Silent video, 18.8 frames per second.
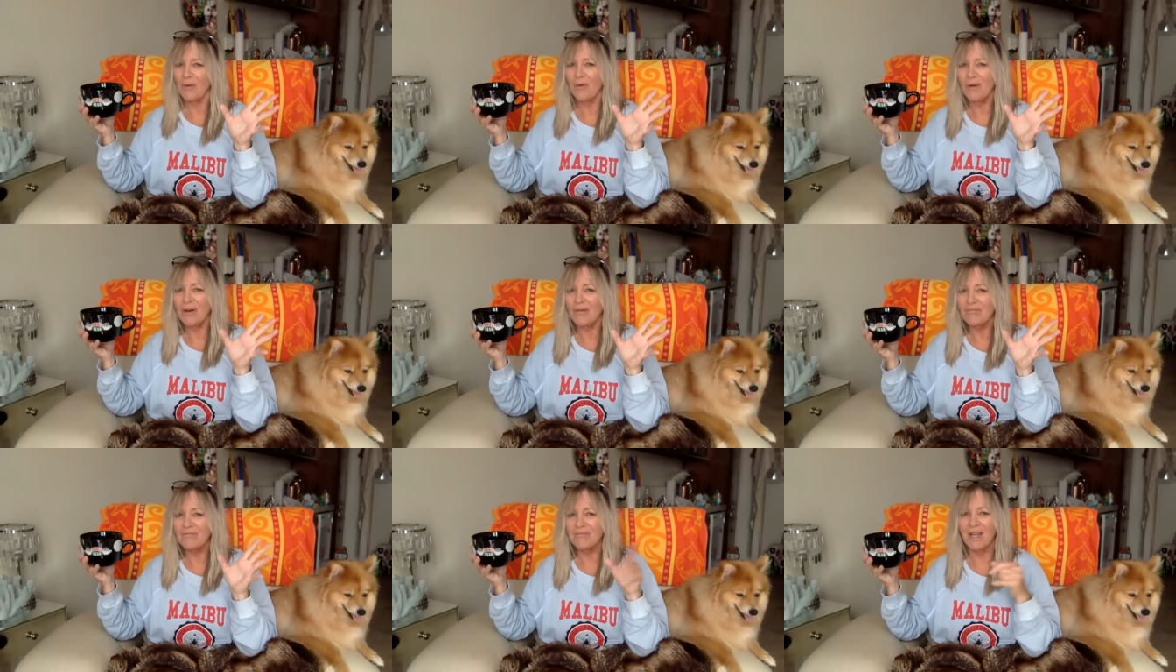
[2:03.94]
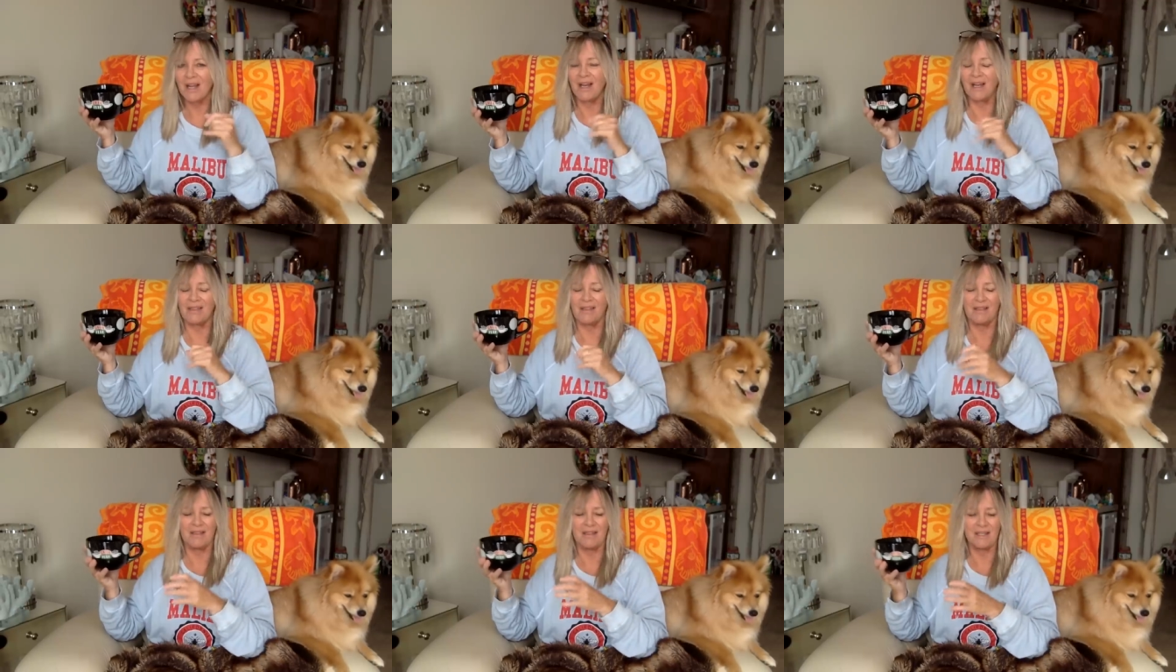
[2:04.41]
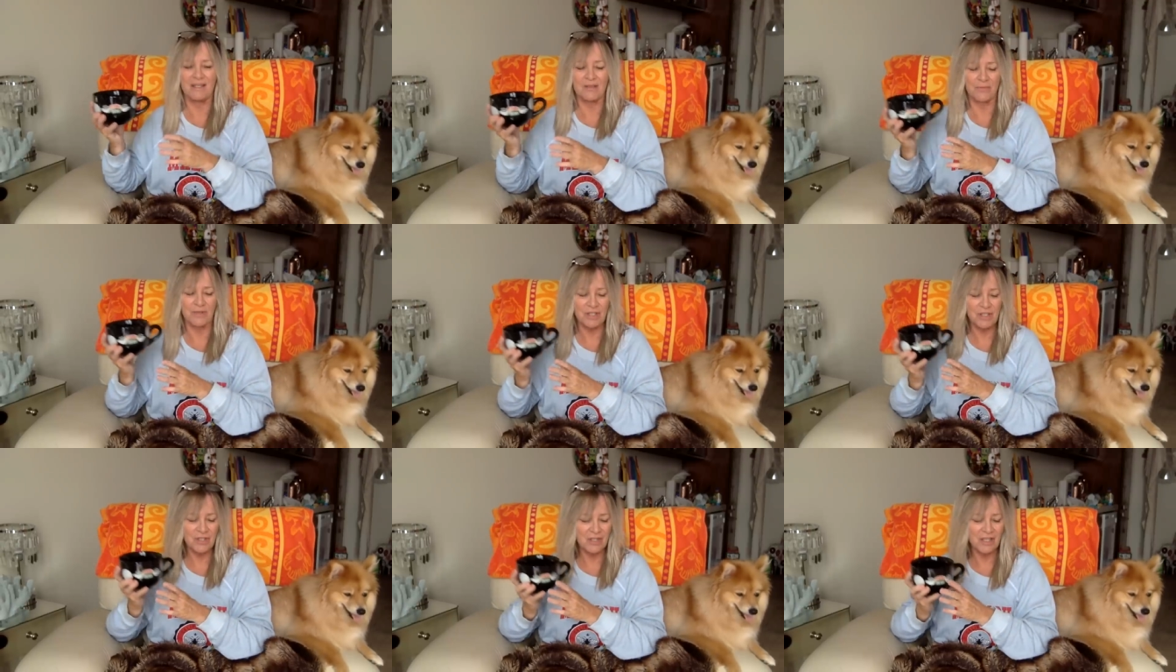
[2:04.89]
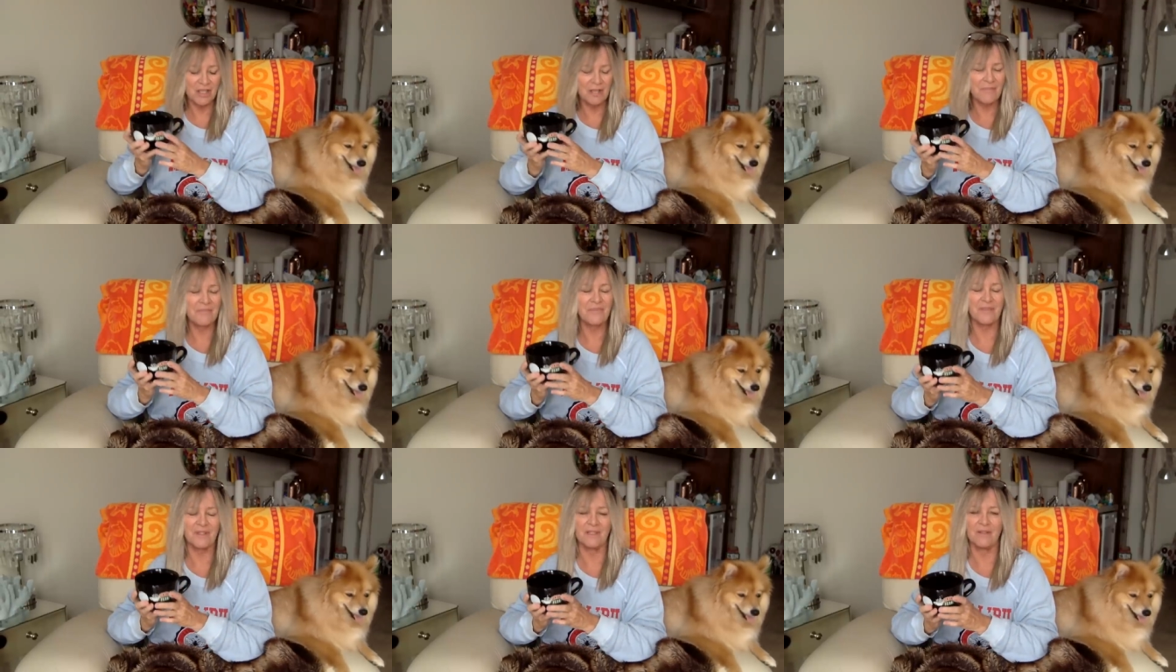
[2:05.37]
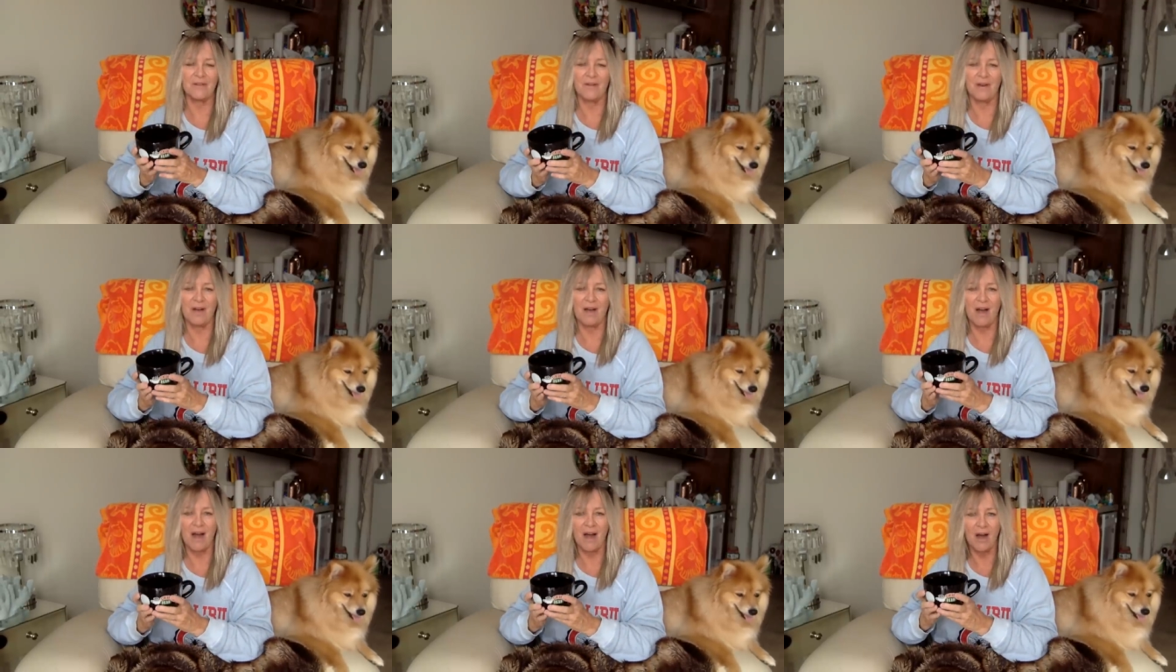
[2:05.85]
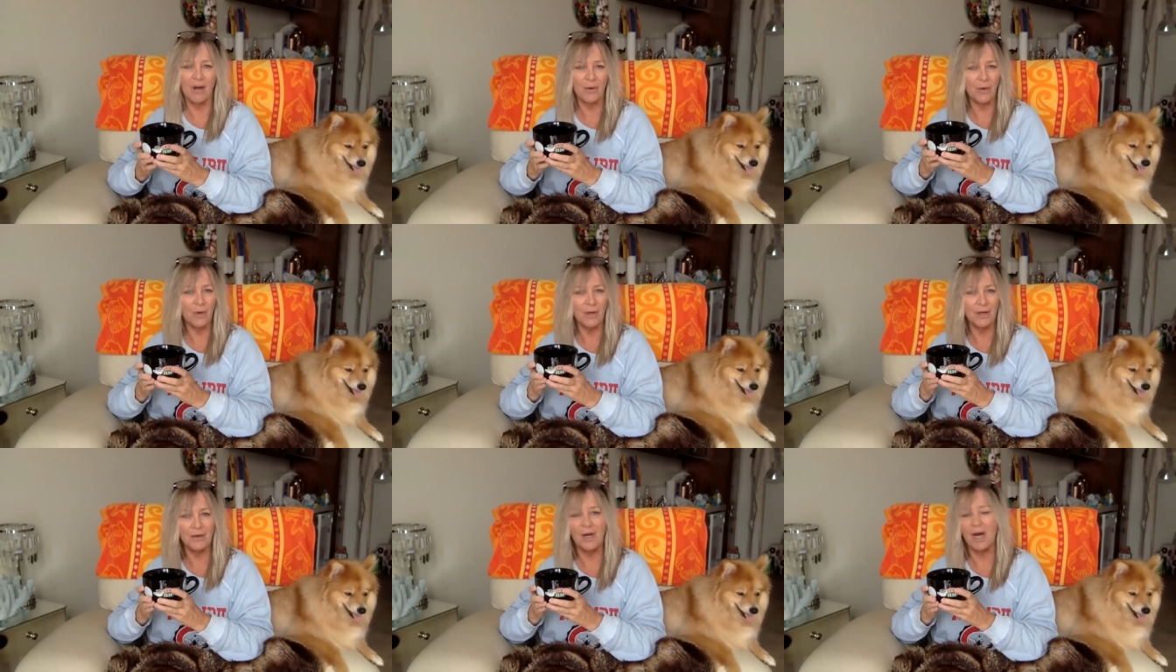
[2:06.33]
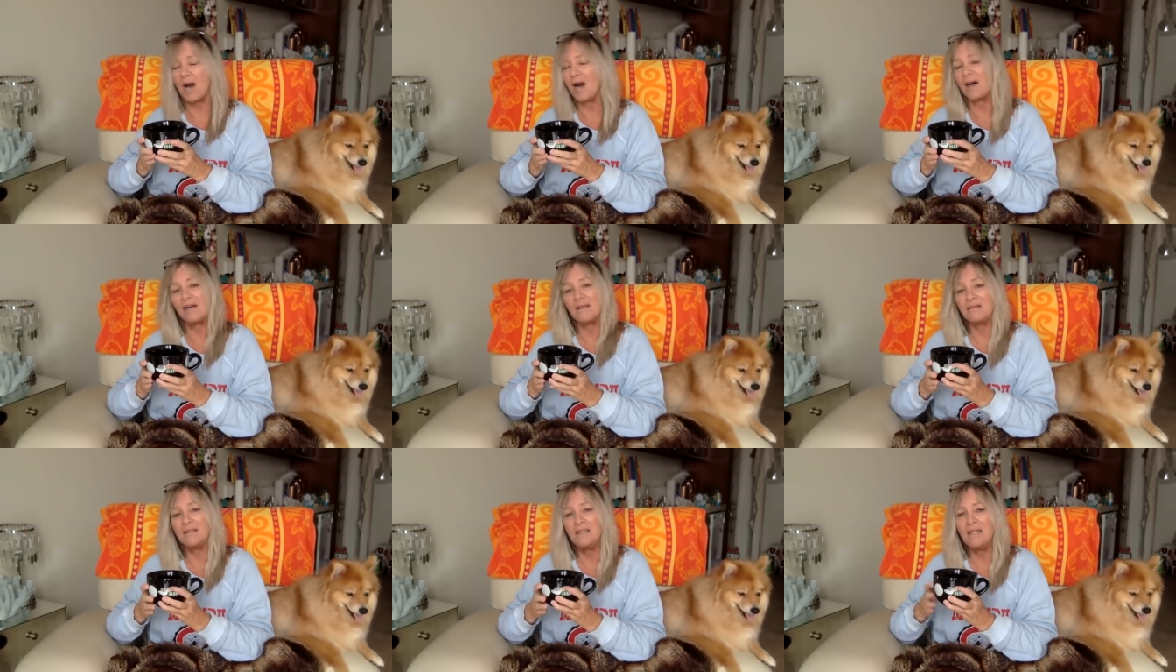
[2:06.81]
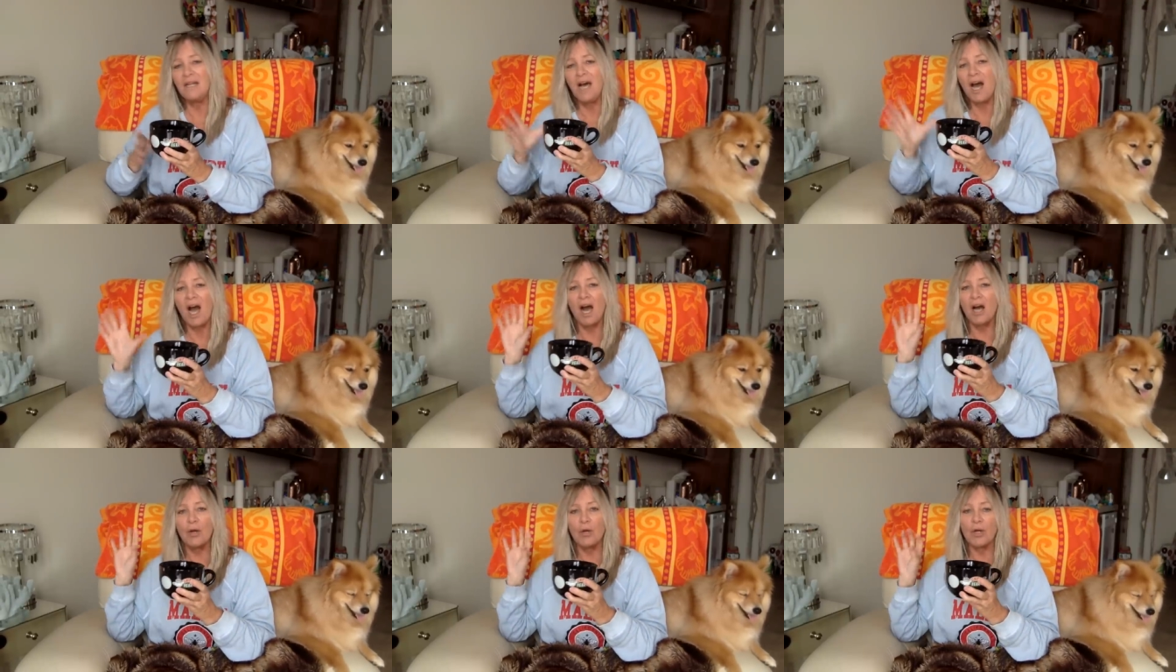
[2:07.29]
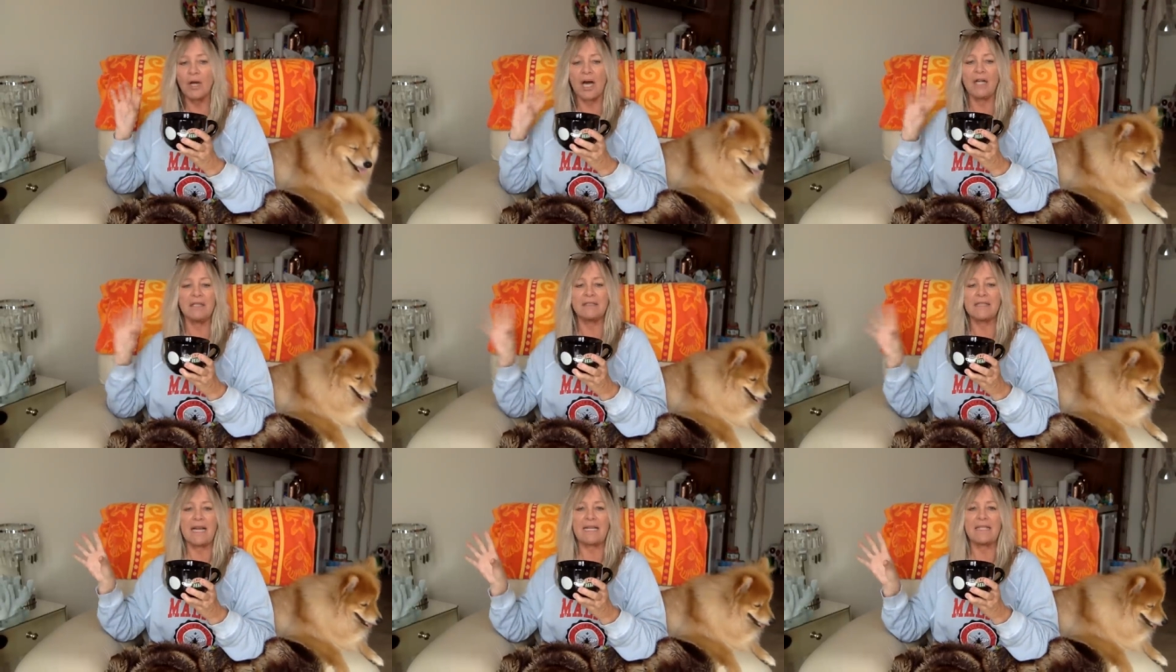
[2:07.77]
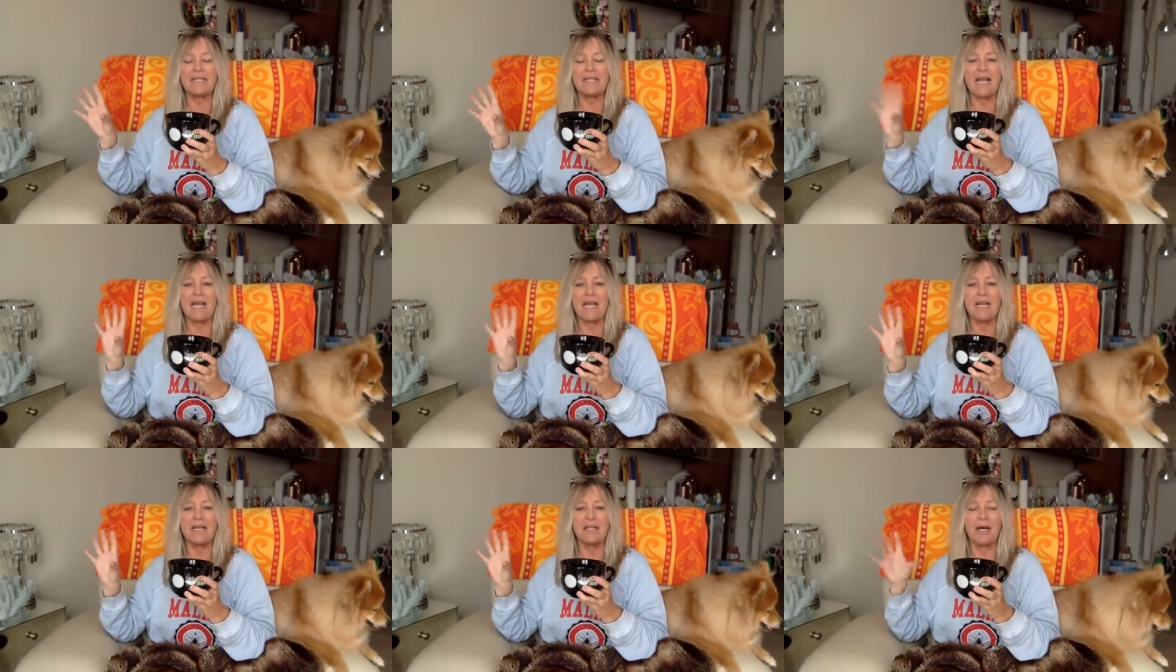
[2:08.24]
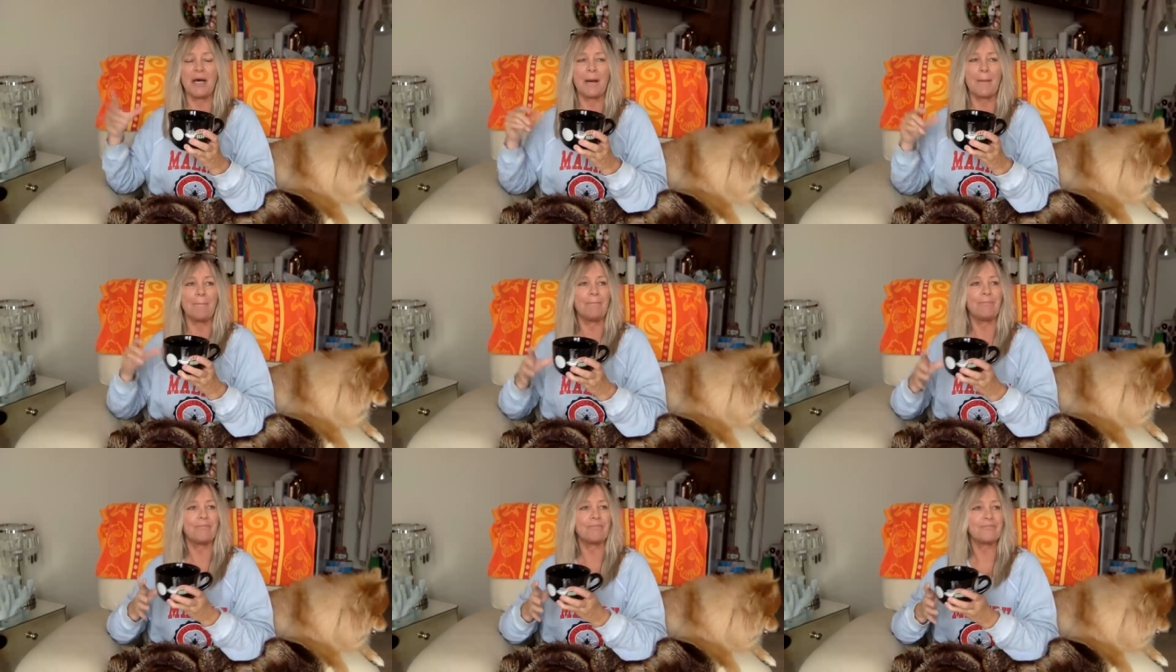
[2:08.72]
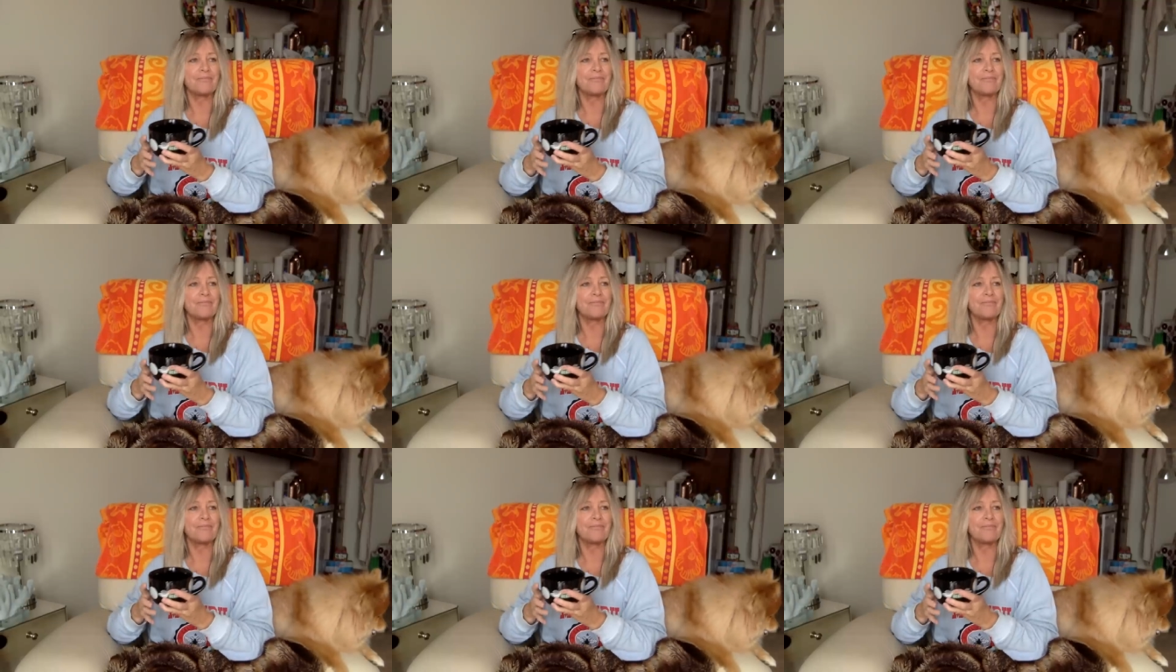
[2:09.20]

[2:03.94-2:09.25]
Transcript: cool. I think that's original. All, will all, all nice. And um,